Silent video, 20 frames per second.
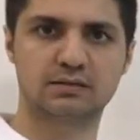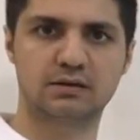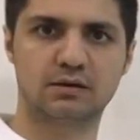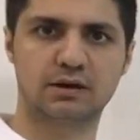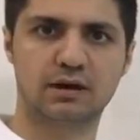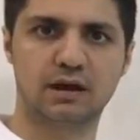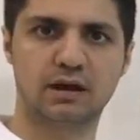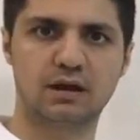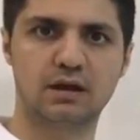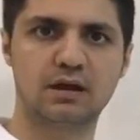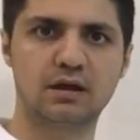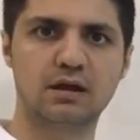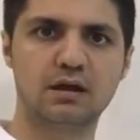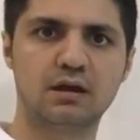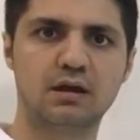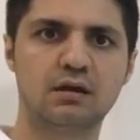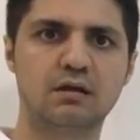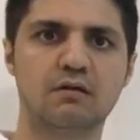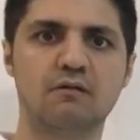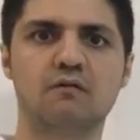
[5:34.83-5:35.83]
Okay,
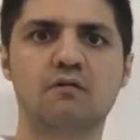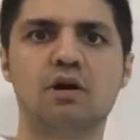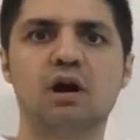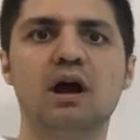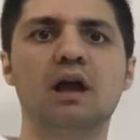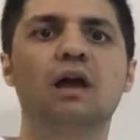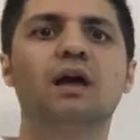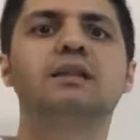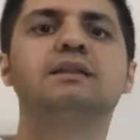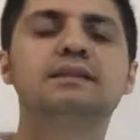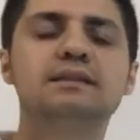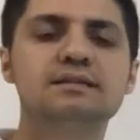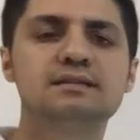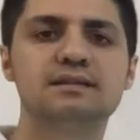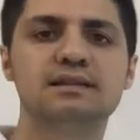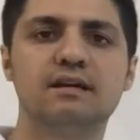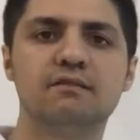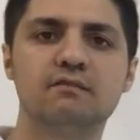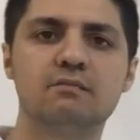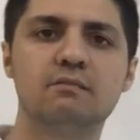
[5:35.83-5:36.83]
why until
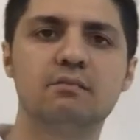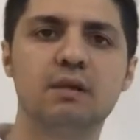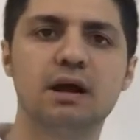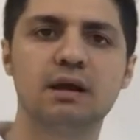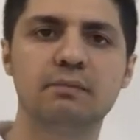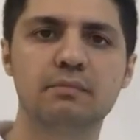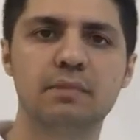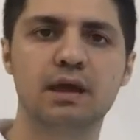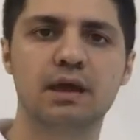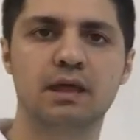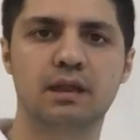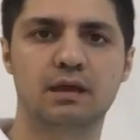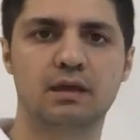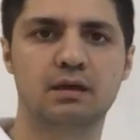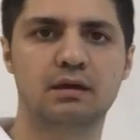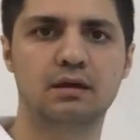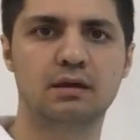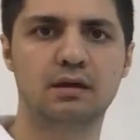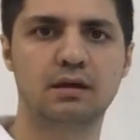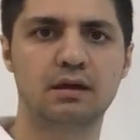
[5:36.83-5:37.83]
7, my man?
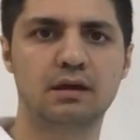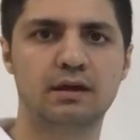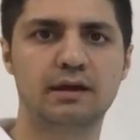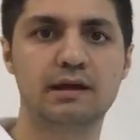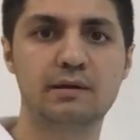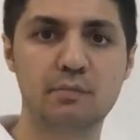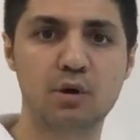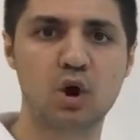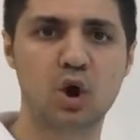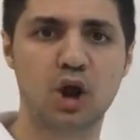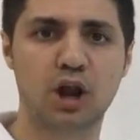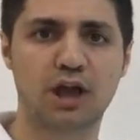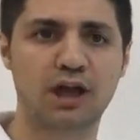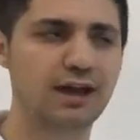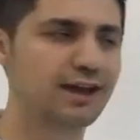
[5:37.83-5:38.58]
Come on.